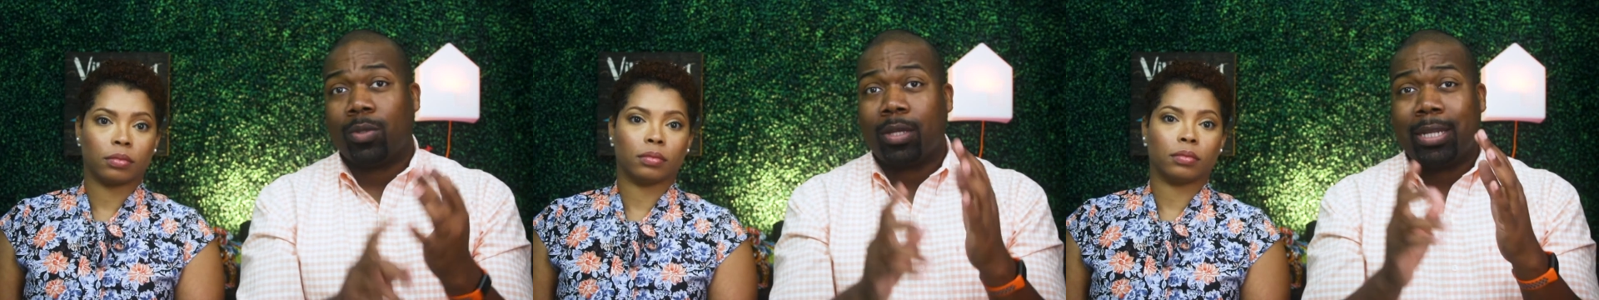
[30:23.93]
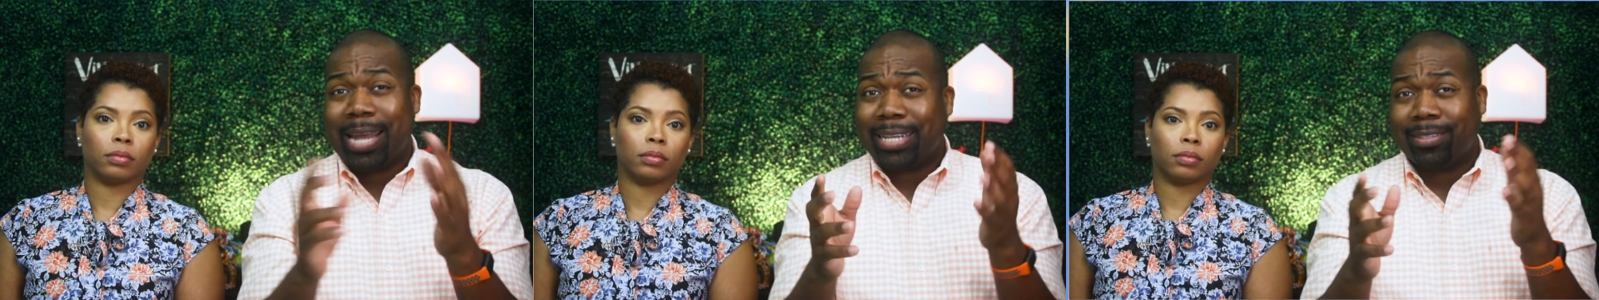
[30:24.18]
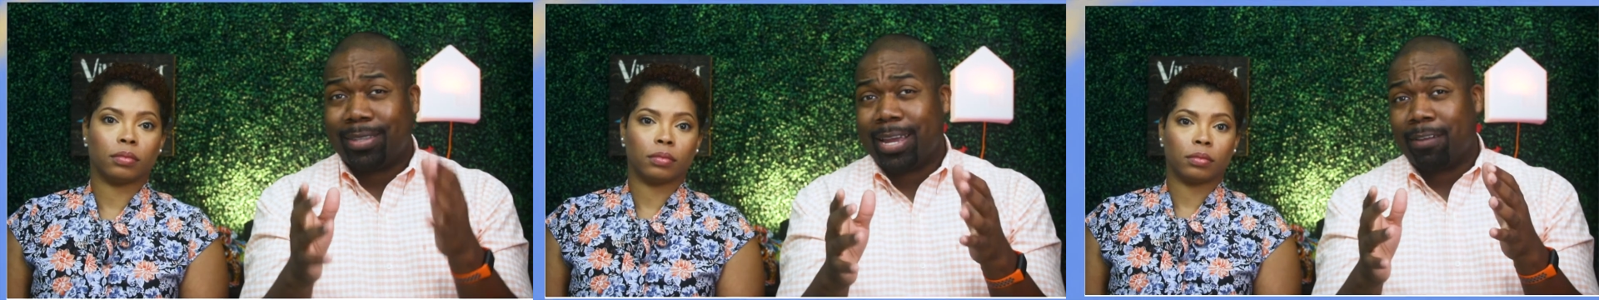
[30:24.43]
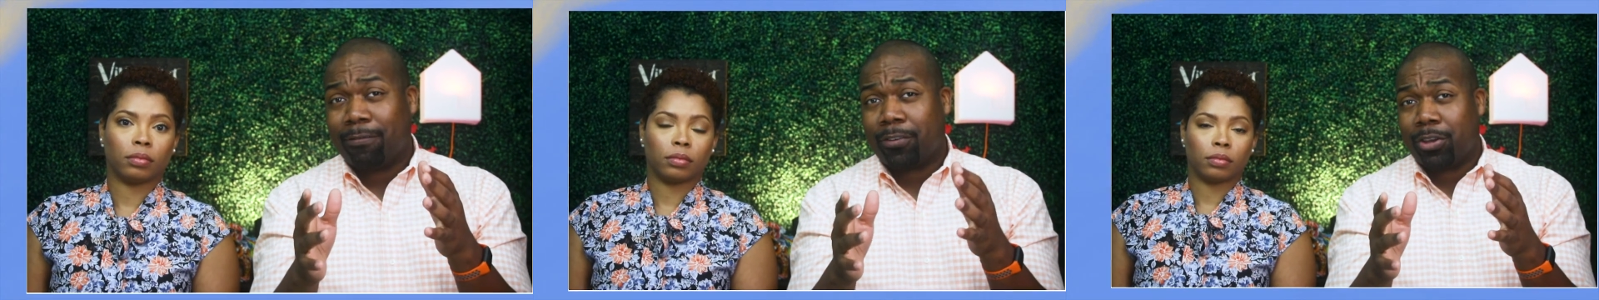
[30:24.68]
Speaker 1: The next
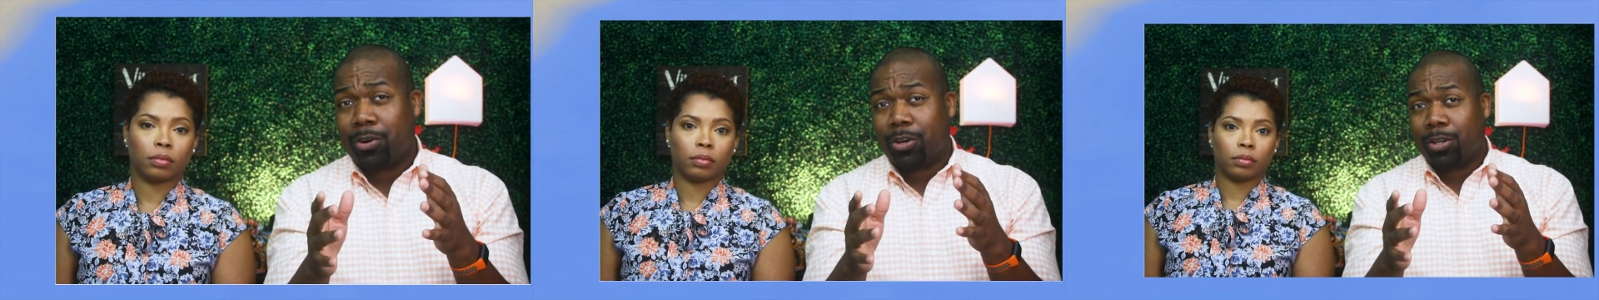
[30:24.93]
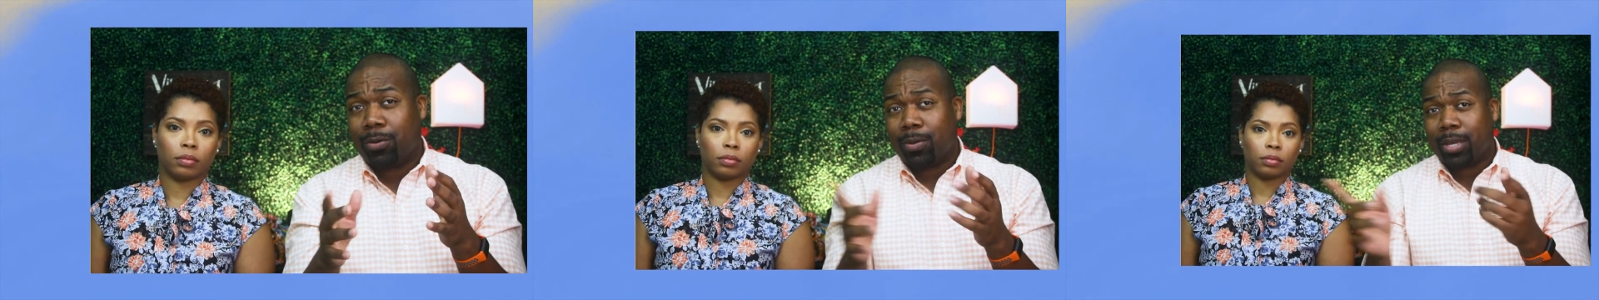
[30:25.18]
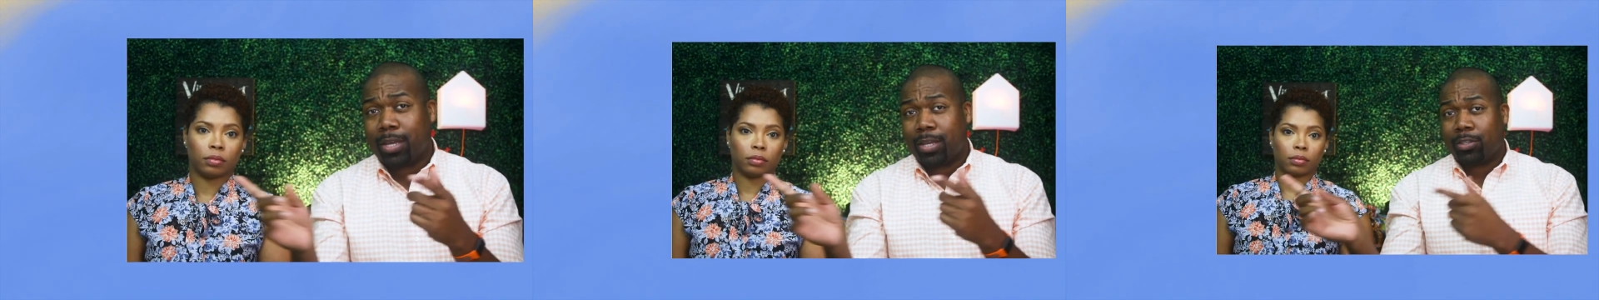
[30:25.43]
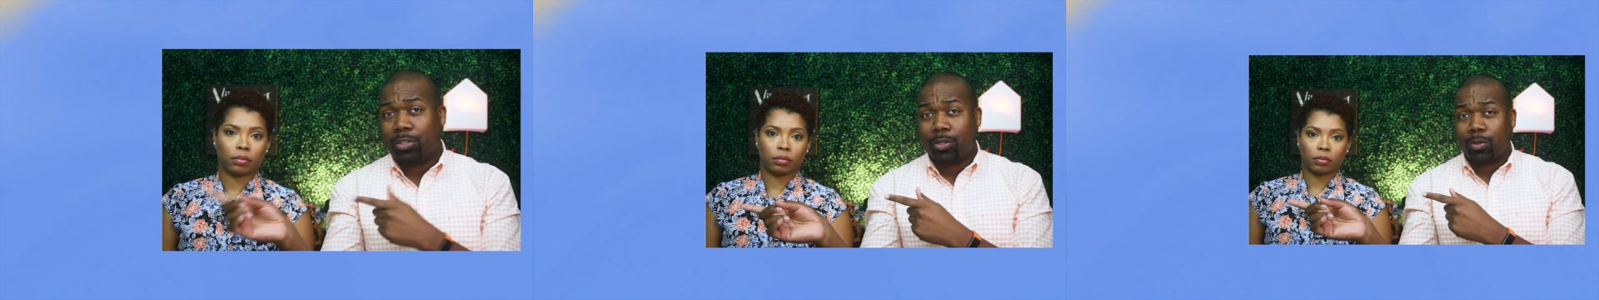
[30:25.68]
thing for you to do
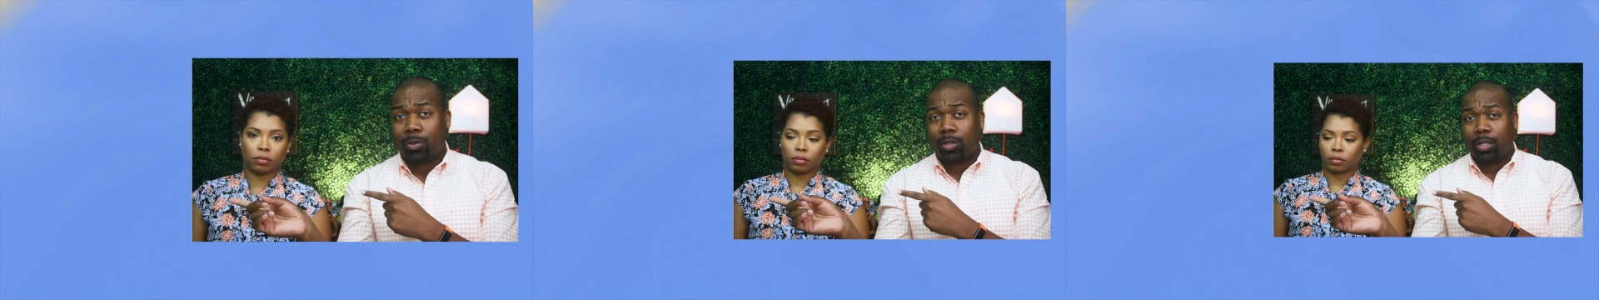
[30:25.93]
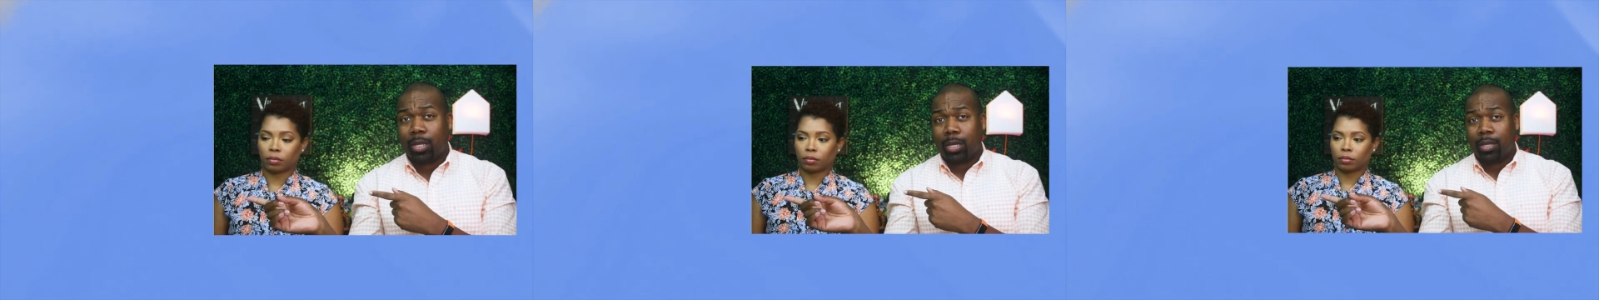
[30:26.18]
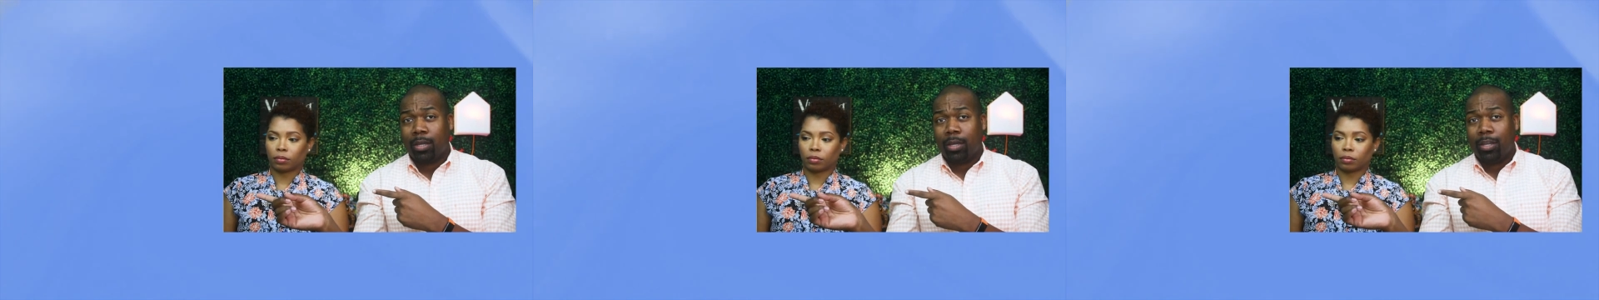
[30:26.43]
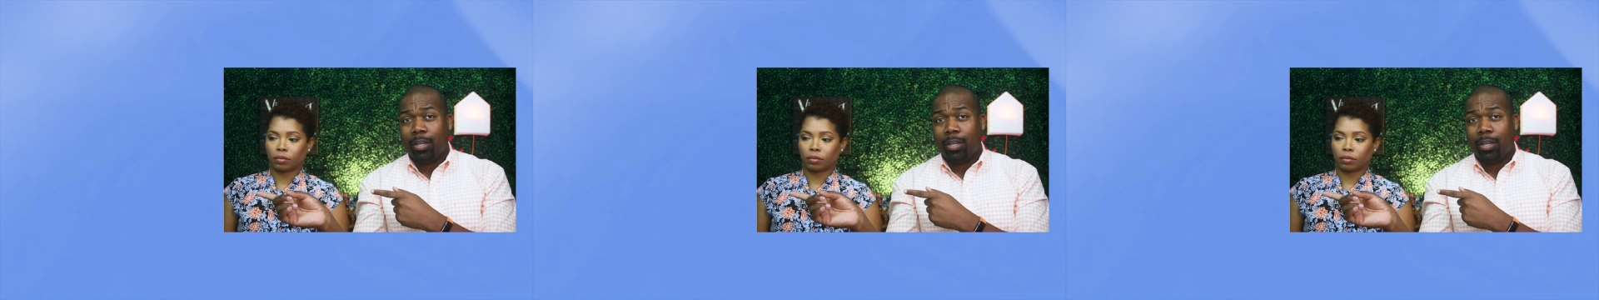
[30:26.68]
is to click